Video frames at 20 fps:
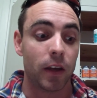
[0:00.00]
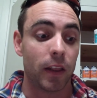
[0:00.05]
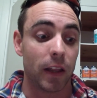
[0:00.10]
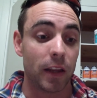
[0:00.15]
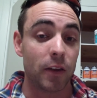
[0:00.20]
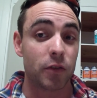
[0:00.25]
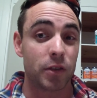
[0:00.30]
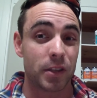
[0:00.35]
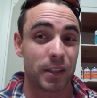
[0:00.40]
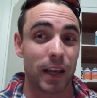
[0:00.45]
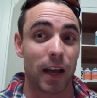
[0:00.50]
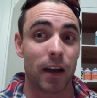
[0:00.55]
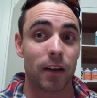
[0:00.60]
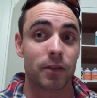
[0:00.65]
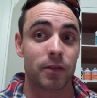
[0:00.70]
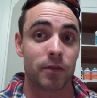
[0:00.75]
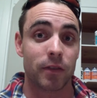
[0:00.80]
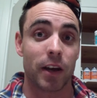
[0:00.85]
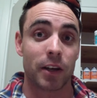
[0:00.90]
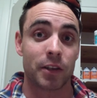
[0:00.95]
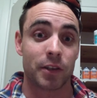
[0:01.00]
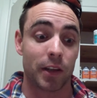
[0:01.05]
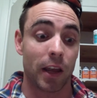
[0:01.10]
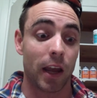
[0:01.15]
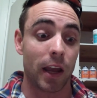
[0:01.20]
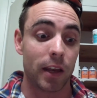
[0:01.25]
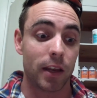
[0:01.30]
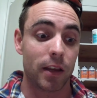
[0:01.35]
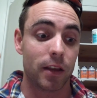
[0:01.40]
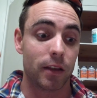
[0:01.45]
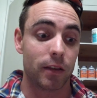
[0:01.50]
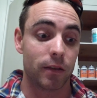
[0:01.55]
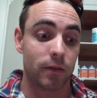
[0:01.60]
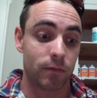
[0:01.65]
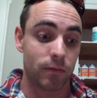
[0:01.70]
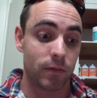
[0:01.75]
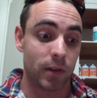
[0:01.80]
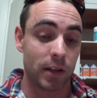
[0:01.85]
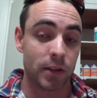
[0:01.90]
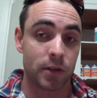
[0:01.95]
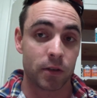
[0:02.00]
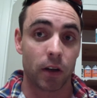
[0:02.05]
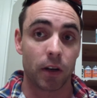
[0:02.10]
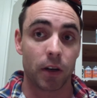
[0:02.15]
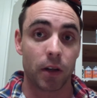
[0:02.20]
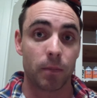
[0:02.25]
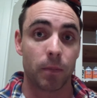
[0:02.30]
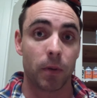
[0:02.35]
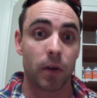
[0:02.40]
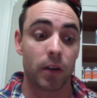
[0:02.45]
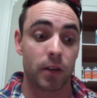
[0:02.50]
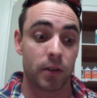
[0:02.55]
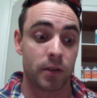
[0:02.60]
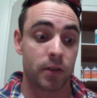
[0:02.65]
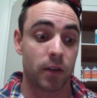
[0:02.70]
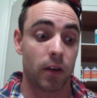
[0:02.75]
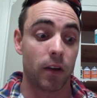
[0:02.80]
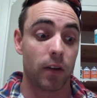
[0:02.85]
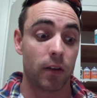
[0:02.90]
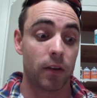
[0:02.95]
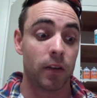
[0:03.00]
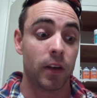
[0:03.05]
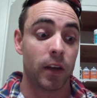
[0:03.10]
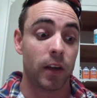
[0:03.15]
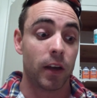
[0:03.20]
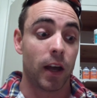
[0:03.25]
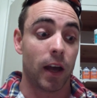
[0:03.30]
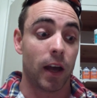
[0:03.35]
then your cells are actually eating the inside of your body. So